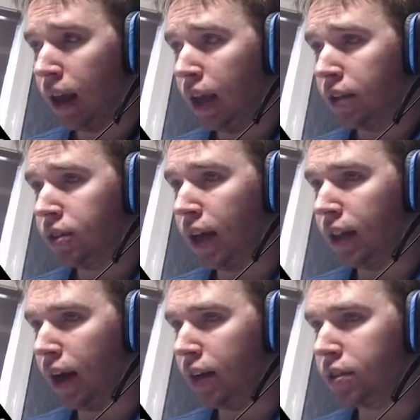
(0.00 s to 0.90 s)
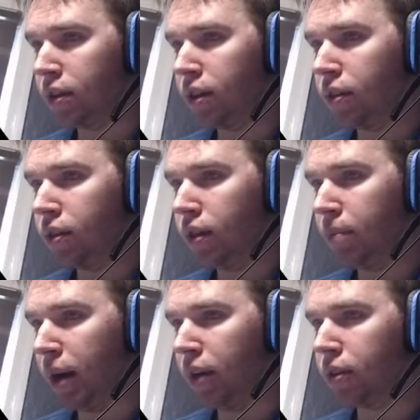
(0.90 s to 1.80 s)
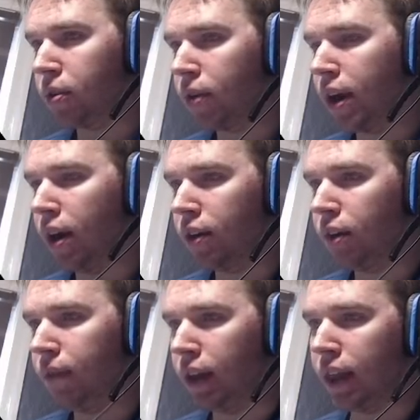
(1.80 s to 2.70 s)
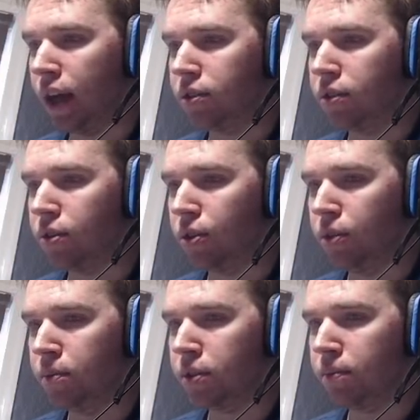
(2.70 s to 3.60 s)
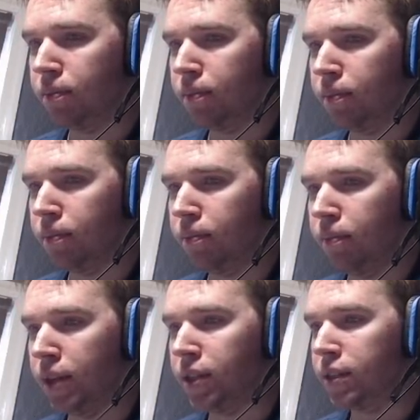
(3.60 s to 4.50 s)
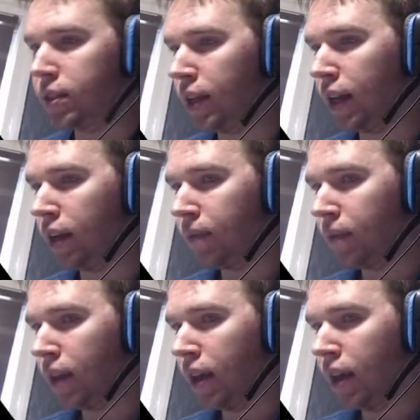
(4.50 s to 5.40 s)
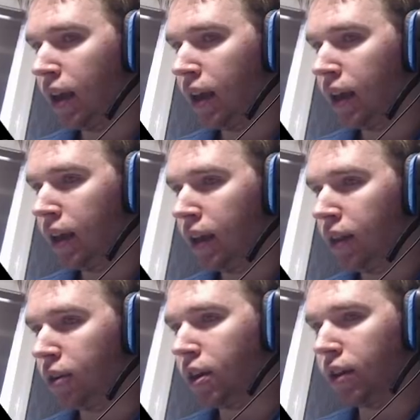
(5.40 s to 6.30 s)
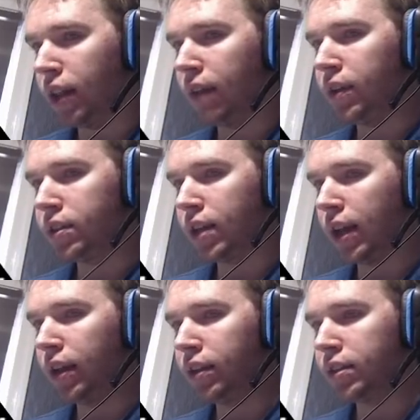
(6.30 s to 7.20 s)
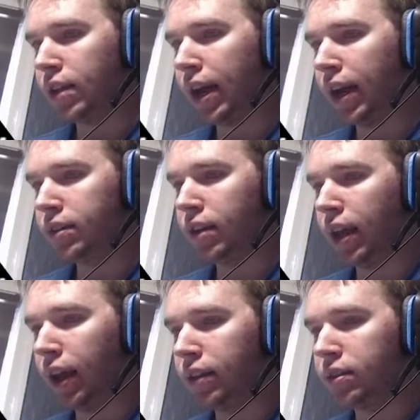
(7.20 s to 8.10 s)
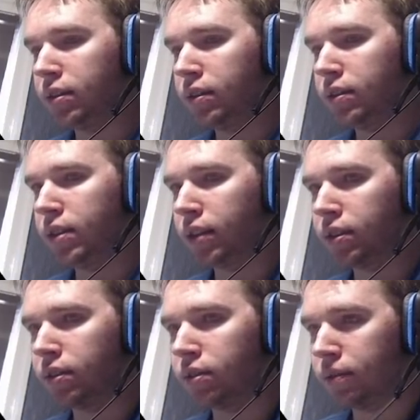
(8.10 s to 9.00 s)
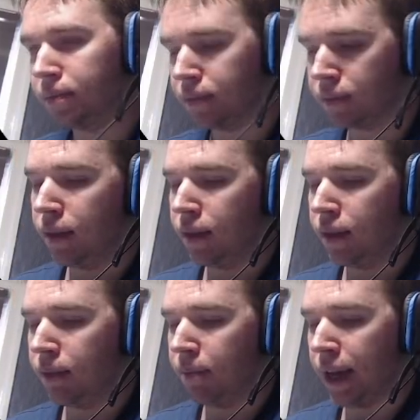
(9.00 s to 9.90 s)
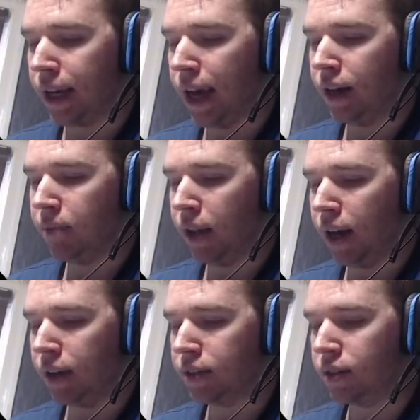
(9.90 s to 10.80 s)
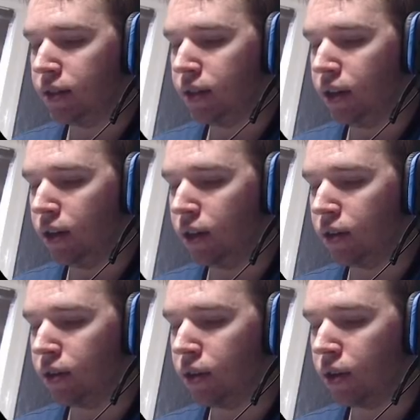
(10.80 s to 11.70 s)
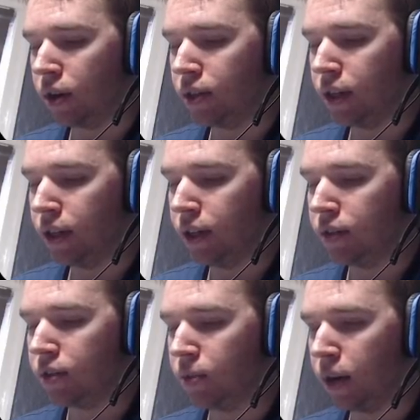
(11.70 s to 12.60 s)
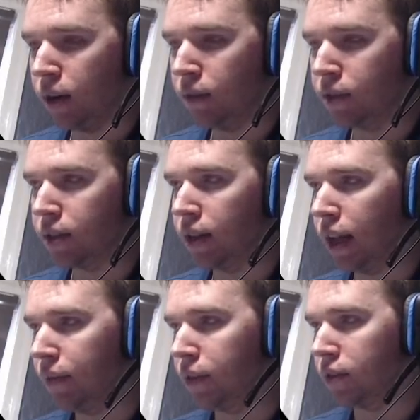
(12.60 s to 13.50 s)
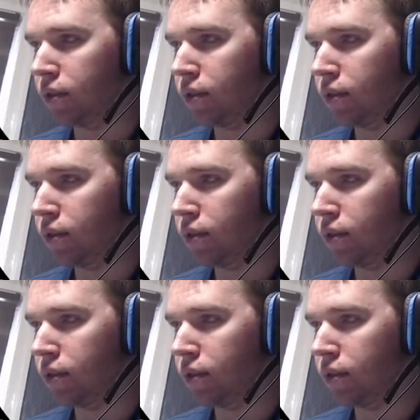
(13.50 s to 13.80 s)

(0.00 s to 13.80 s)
See, I lost about 350,000 troops. But as you can see, there's Tier 11s, 10s, 9s, and 8s, 6s. My kingdom lost Tier 13s, 12s, and 11s.